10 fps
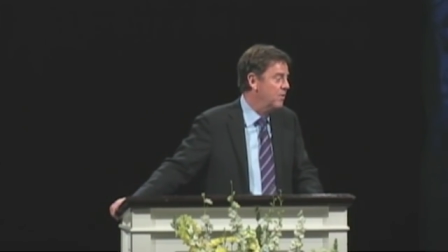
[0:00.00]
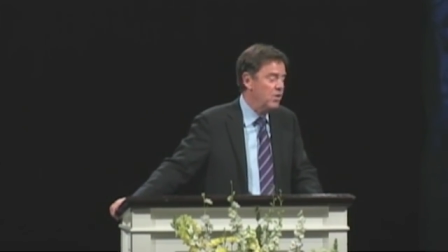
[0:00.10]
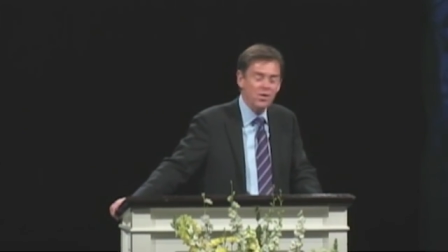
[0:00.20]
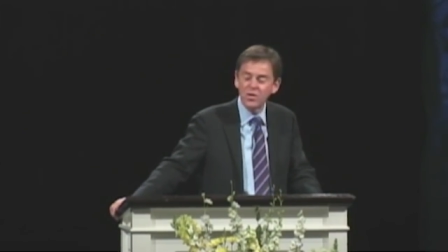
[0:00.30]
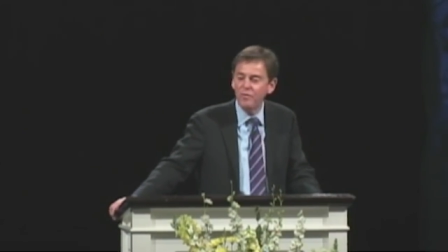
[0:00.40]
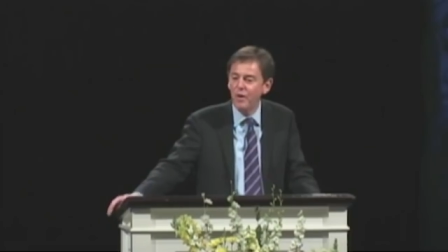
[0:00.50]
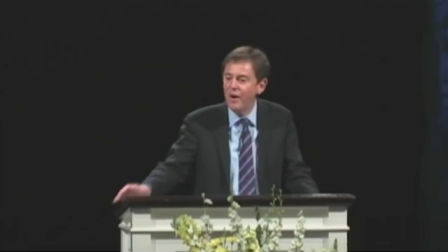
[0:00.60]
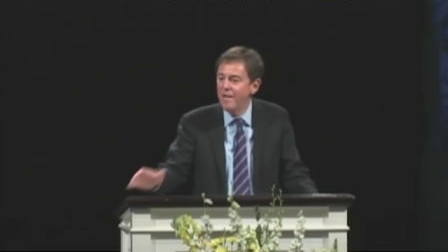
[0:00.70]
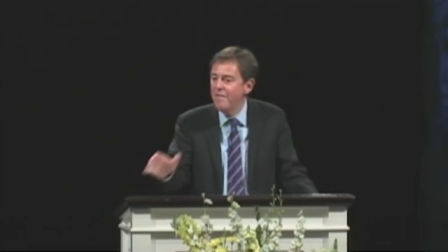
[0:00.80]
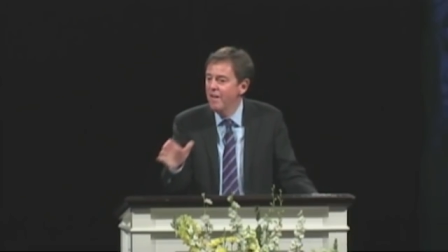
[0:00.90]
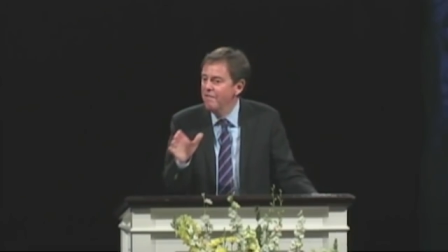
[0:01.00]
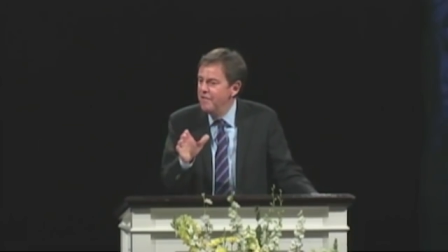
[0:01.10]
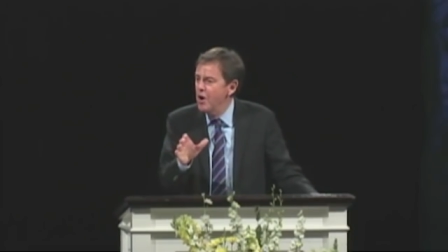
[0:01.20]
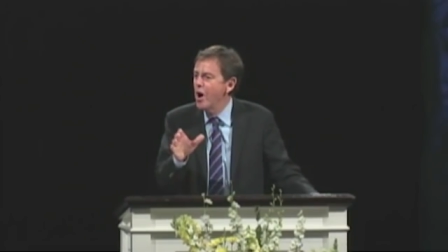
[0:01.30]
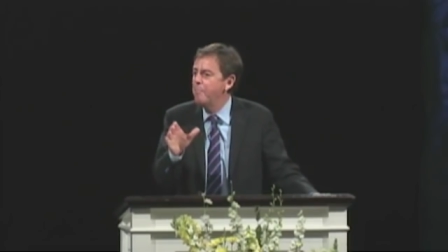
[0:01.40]
Just the very
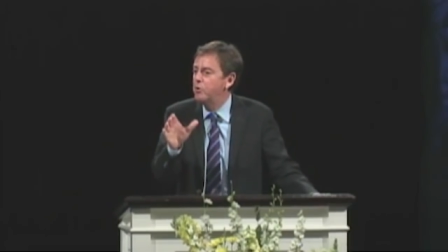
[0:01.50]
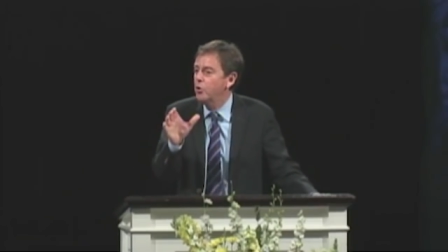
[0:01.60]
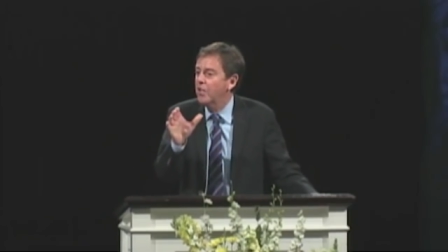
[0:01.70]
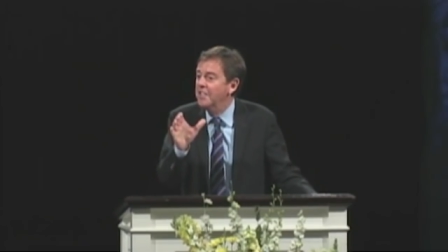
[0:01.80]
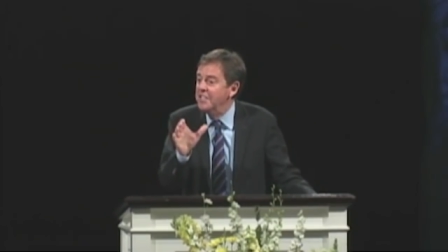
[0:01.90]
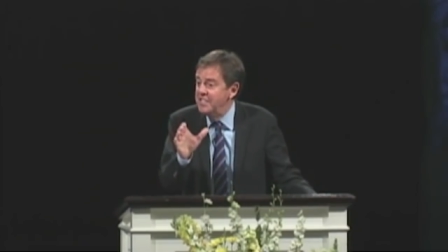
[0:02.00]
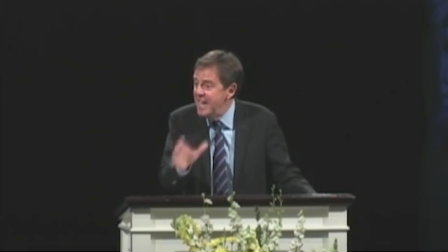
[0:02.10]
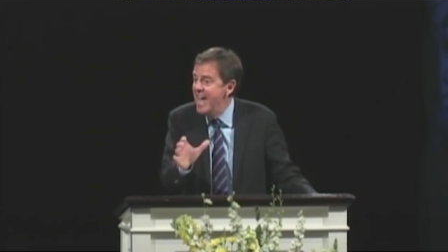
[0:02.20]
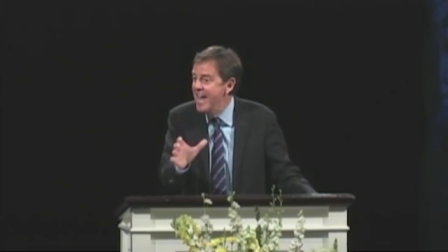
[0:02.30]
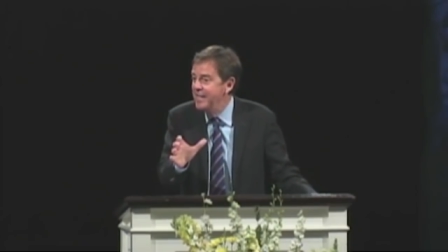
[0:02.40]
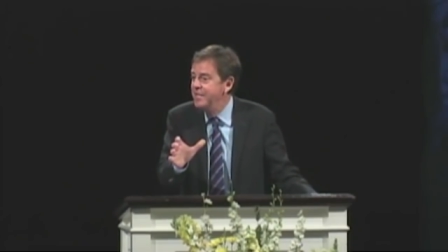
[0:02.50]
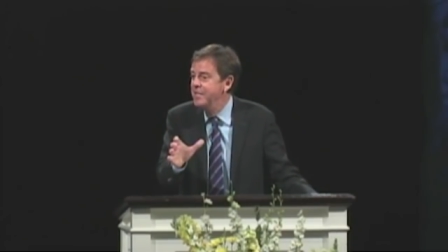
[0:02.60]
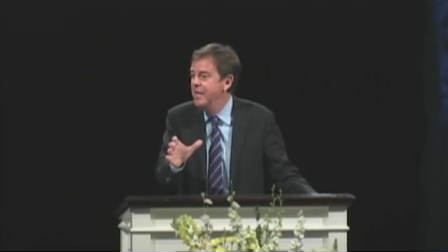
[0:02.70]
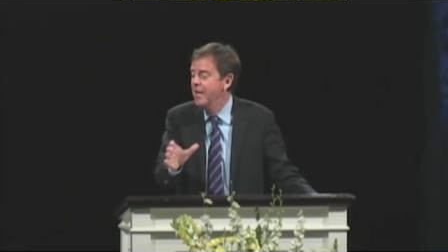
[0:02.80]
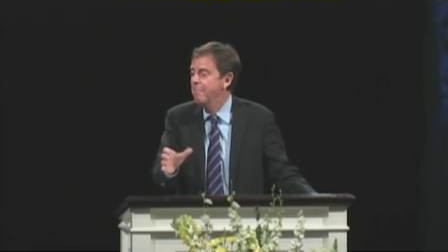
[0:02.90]
verb to
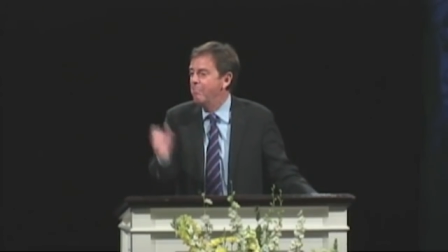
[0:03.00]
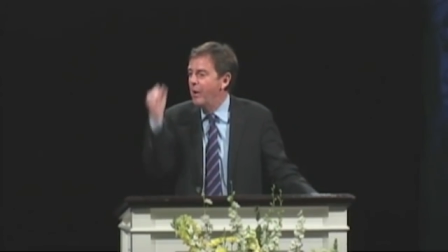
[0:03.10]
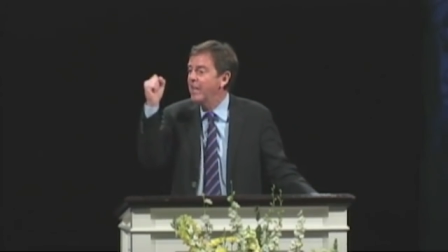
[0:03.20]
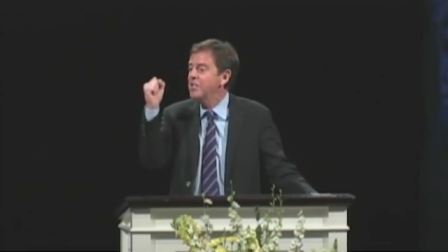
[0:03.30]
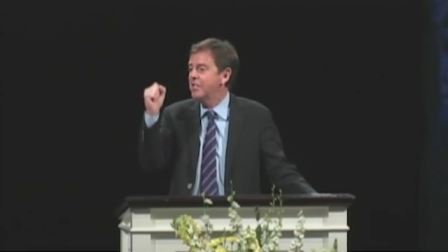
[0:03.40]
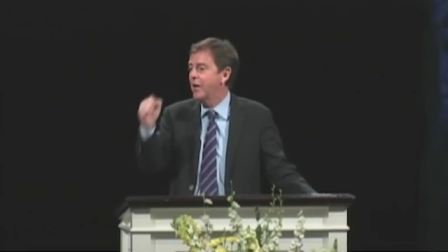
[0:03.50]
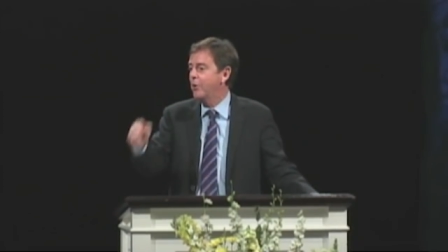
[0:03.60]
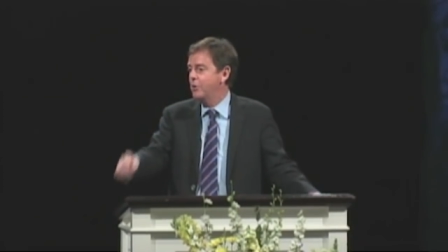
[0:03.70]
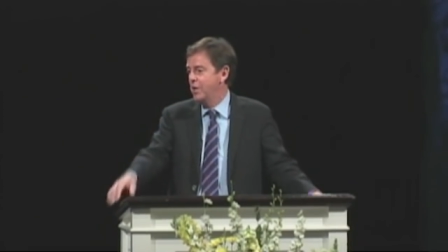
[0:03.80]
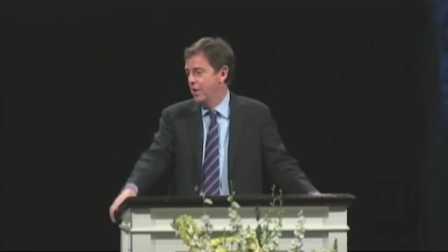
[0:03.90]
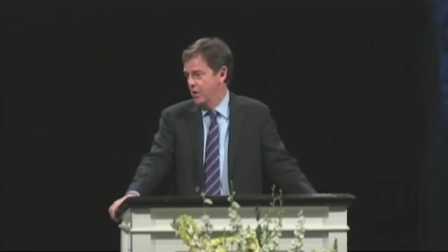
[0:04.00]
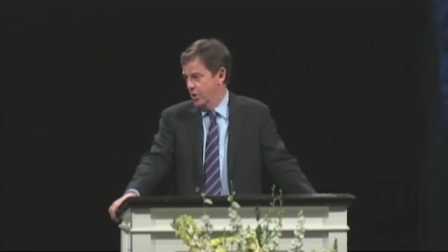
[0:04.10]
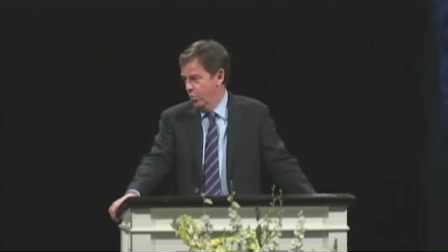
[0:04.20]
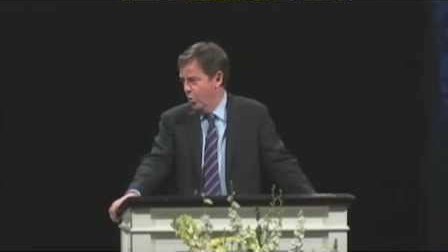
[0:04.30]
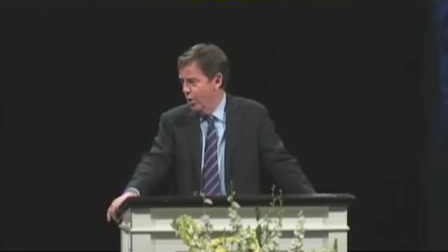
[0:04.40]
contend brings out
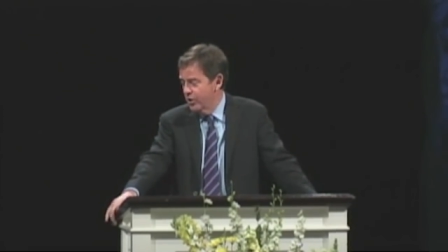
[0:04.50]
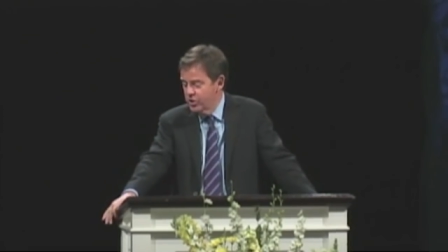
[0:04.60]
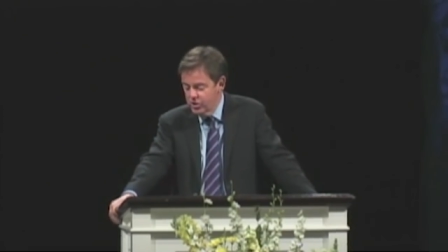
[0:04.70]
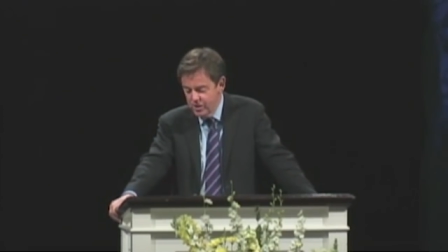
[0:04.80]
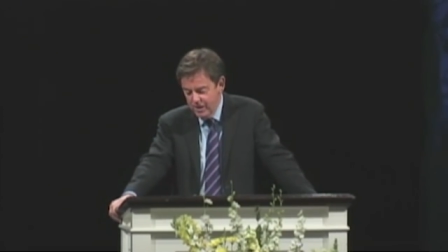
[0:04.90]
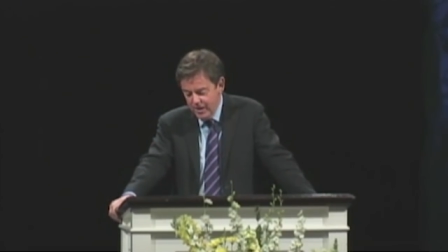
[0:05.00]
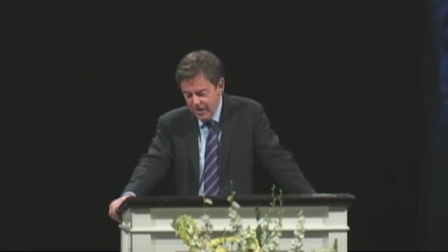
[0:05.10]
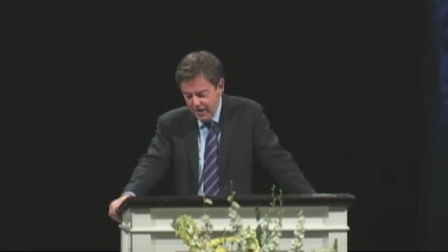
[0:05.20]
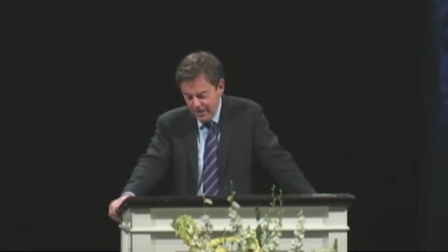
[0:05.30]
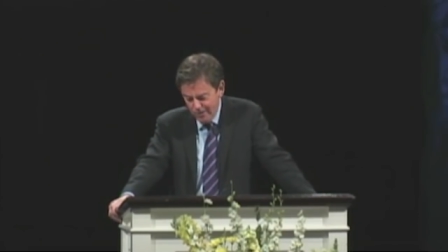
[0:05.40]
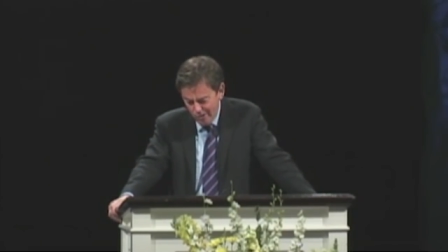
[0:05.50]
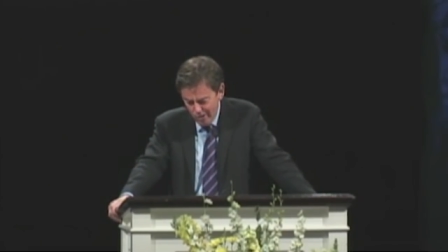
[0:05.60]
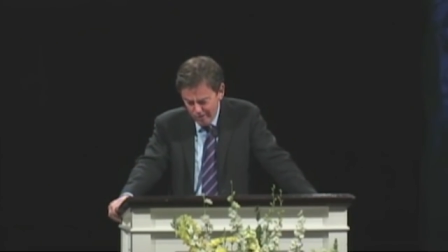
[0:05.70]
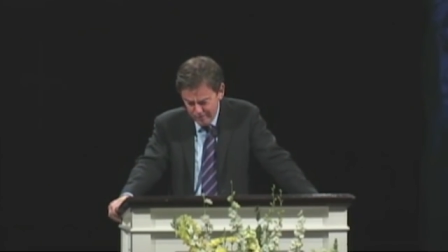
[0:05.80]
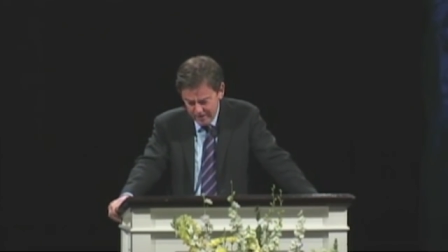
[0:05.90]
the worst in
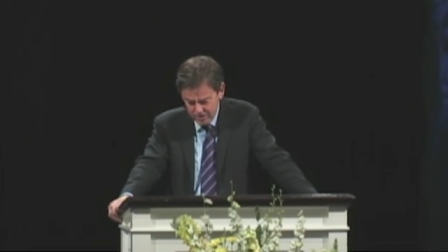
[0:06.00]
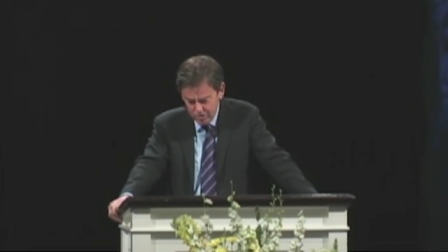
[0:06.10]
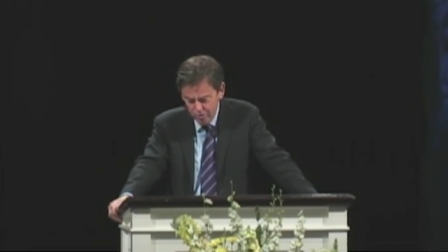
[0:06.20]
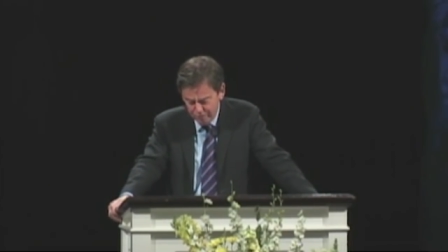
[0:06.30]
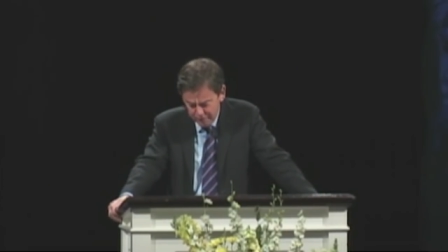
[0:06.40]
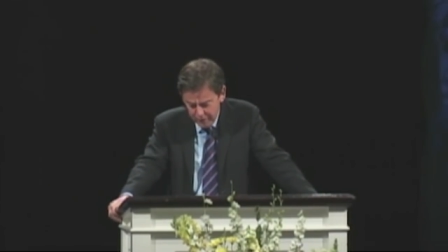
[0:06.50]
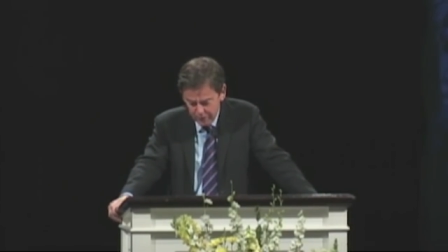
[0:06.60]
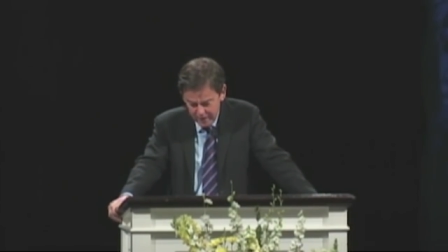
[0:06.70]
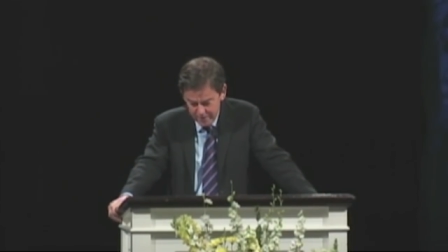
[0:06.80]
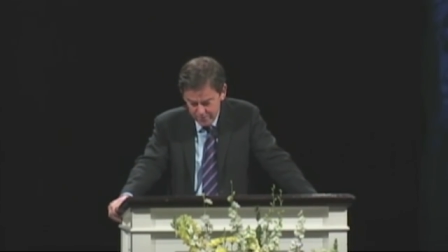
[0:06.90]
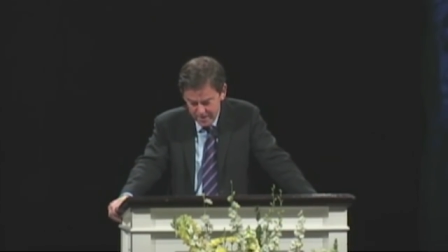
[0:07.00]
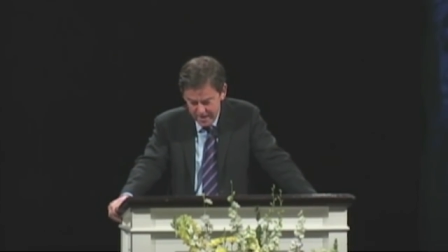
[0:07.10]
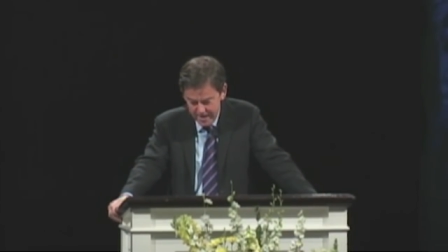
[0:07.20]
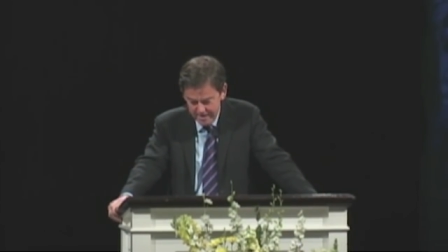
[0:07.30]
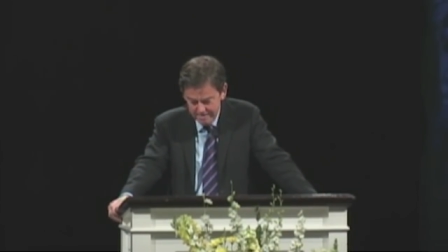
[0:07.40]
all of us who feel that
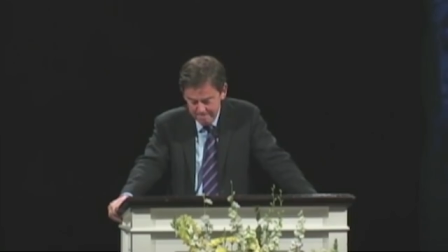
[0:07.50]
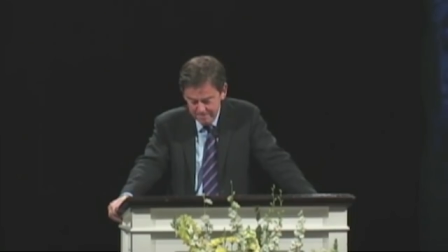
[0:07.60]
way